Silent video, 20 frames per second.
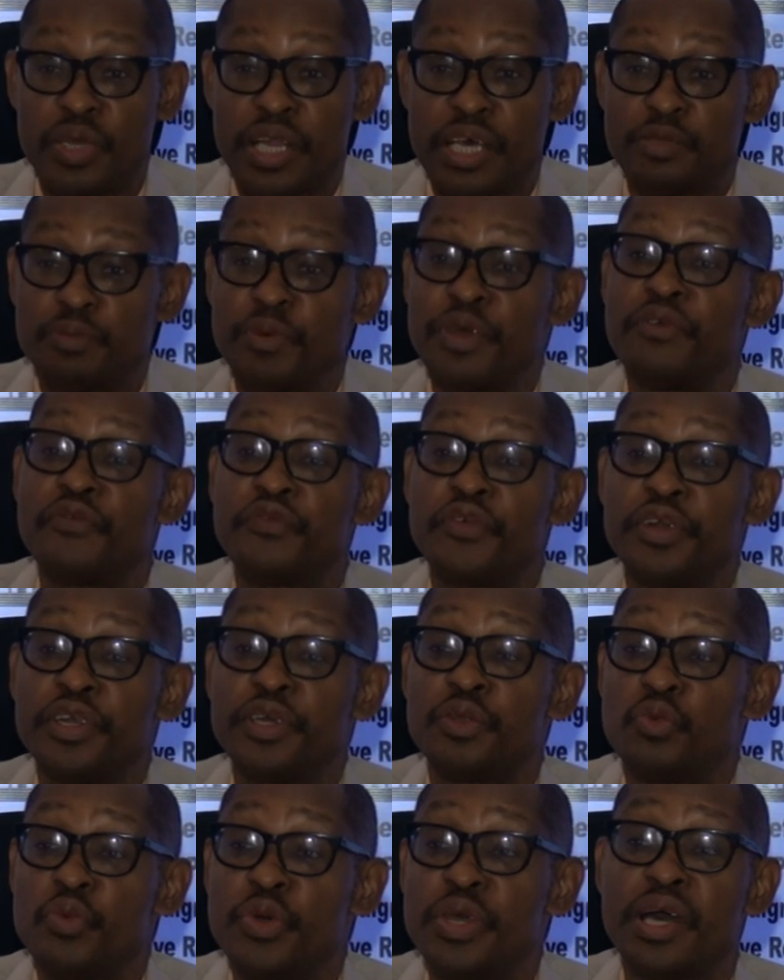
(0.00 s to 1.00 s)
that's paying for
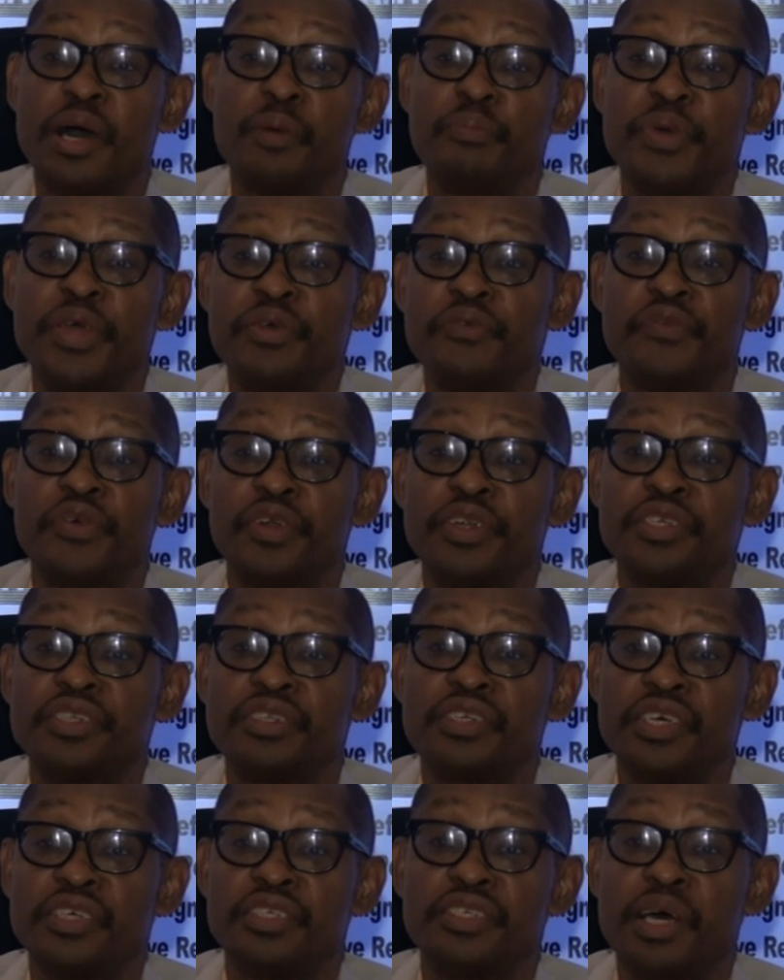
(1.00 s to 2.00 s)
it. We are paying for it.
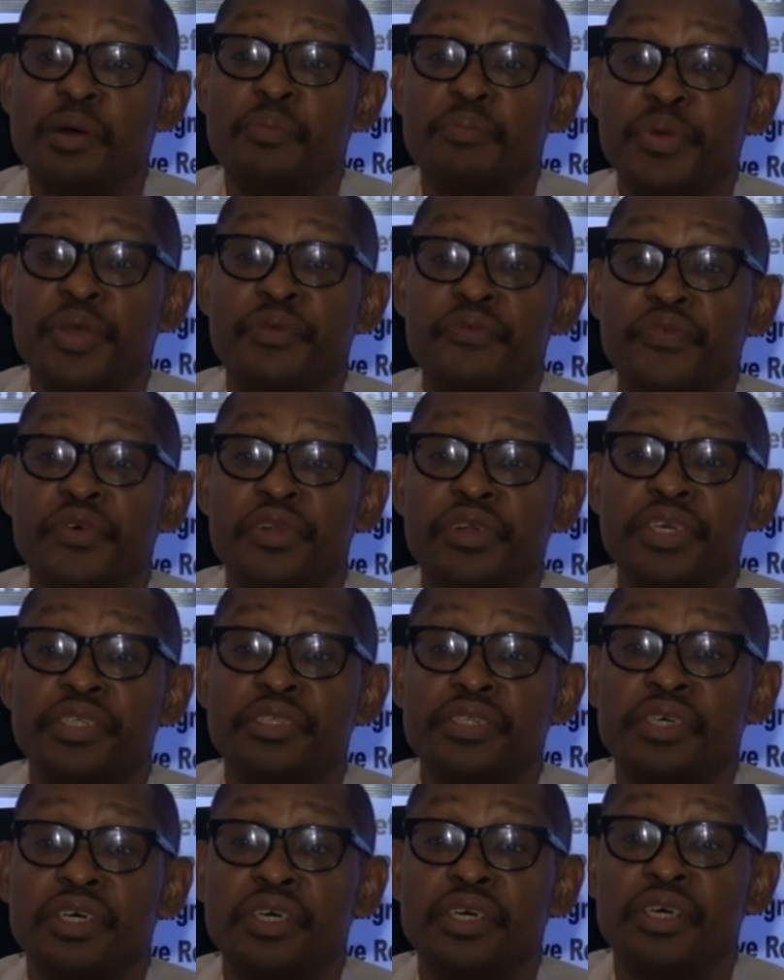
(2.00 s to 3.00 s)
CSG are paying for
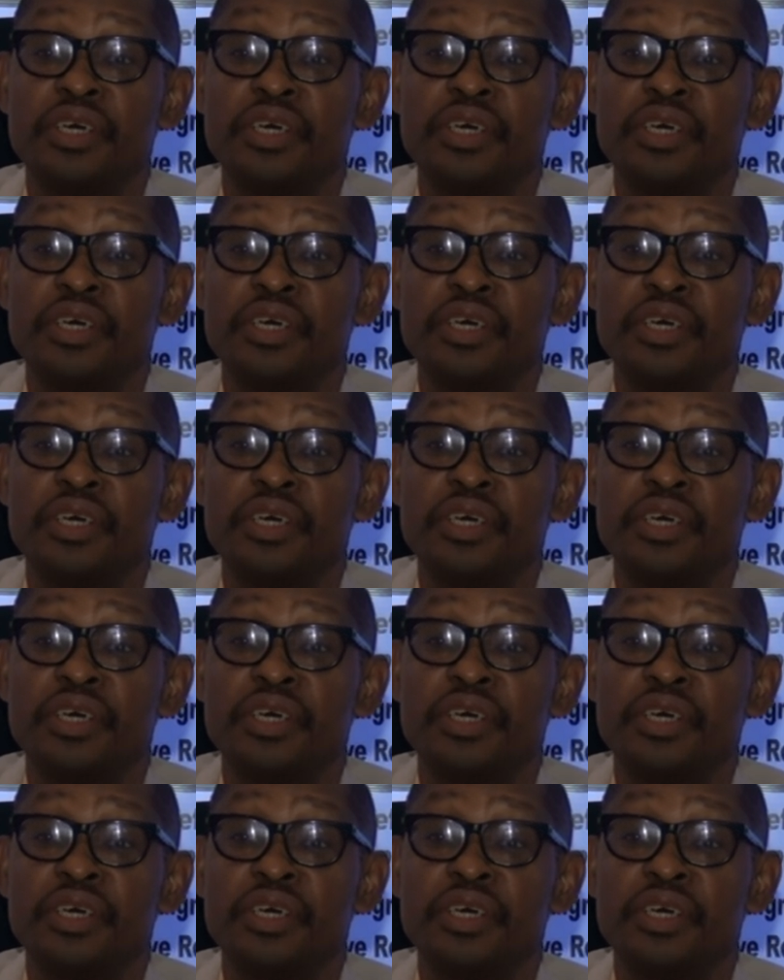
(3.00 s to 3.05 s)
it.